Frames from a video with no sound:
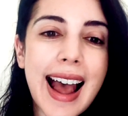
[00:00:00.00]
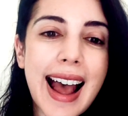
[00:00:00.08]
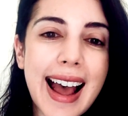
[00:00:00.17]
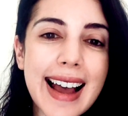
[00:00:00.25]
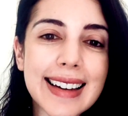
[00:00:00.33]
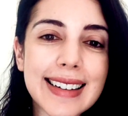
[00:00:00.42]

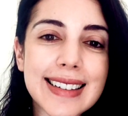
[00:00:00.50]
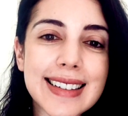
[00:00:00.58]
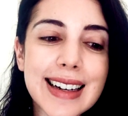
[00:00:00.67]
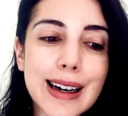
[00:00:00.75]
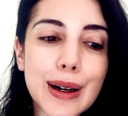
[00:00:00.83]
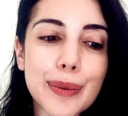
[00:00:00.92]

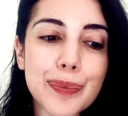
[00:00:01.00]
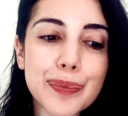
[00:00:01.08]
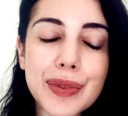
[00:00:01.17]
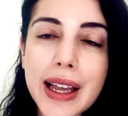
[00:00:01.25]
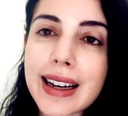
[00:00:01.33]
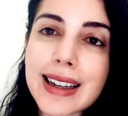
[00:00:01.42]
And
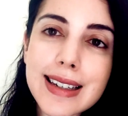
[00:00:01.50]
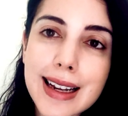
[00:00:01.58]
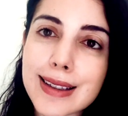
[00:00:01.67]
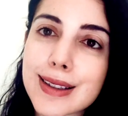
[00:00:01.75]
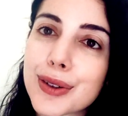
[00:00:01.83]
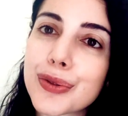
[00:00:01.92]
then I
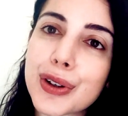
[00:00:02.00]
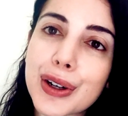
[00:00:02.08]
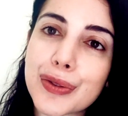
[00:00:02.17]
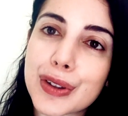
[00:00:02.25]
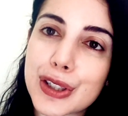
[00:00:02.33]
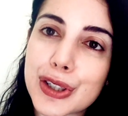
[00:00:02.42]
tested for
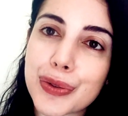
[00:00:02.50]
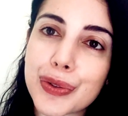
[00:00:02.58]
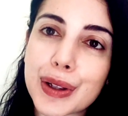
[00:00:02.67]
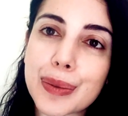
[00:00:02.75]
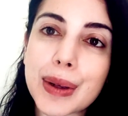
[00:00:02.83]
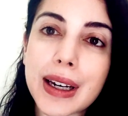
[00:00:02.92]
a feature
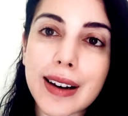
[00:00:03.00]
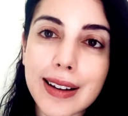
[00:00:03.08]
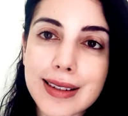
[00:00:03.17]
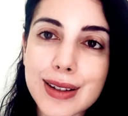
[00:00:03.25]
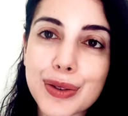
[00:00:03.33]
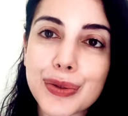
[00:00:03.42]
film in
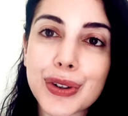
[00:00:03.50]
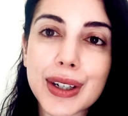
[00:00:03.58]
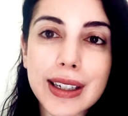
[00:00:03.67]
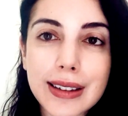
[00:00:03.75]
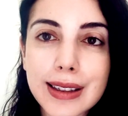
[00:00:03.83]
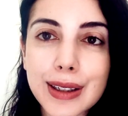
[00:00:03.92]
London, for
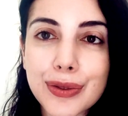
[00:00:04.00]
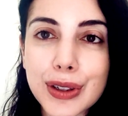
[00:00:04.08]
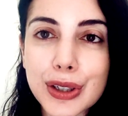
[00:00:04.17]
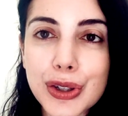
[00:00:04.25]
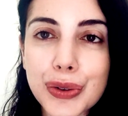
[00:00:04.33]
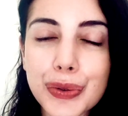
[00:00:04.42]
a Hindi
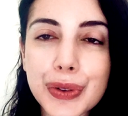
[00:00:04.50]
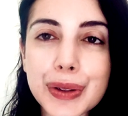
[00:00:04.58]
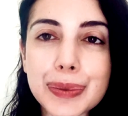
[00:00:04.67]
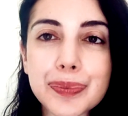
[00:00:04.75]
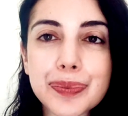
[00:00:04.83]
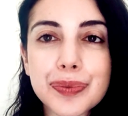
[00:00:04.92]
feature
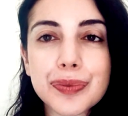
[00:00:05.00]
film.